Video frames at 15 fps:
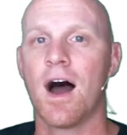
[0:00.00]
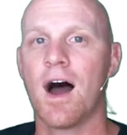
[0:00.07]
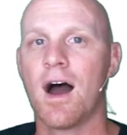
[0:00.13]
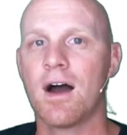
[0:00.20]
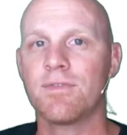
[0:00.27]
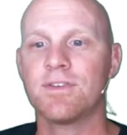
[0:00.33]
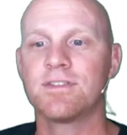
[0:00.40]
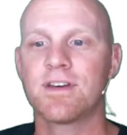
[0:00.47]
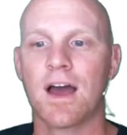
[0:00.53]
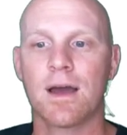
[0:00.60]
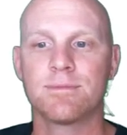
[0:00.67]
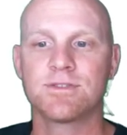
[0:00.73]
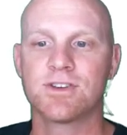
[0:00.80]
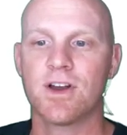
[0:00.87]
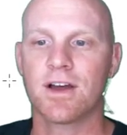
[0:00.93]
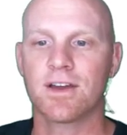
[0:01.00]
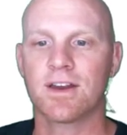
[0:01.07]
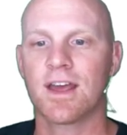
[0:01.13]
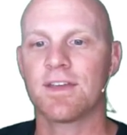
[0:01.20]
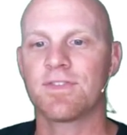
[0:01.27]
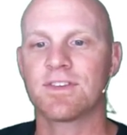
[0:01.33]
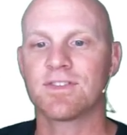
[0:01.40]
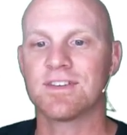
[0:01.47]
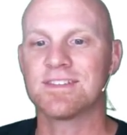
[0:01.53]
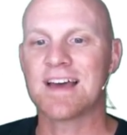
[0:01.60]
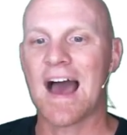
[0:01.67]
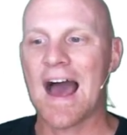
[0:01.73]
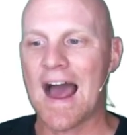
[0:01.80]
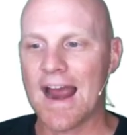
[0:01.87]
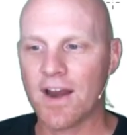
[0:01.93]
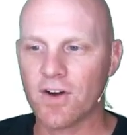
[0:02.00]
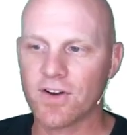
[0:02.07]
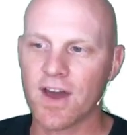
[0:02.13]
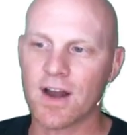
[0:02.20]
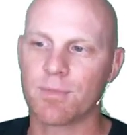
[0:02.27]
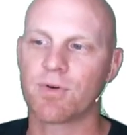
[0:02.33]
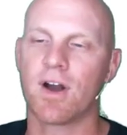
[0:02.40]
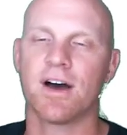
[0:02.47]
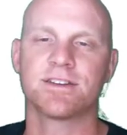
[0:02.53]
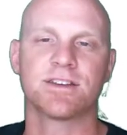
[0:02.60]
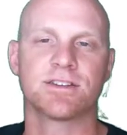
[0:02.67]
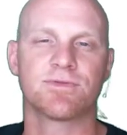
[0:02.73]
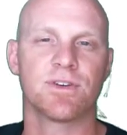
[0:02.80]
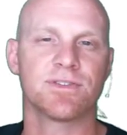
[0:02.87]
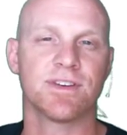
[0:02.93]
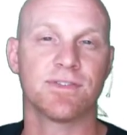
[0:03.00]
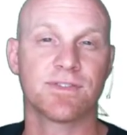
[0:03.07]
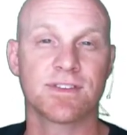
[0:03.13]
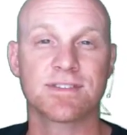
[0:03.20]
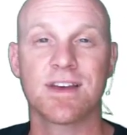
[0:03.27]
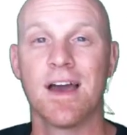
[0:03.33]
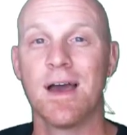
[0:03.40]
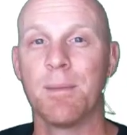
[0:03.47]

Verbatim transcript: Oftentimes, you're not going to get this entire kind of process for synthesis,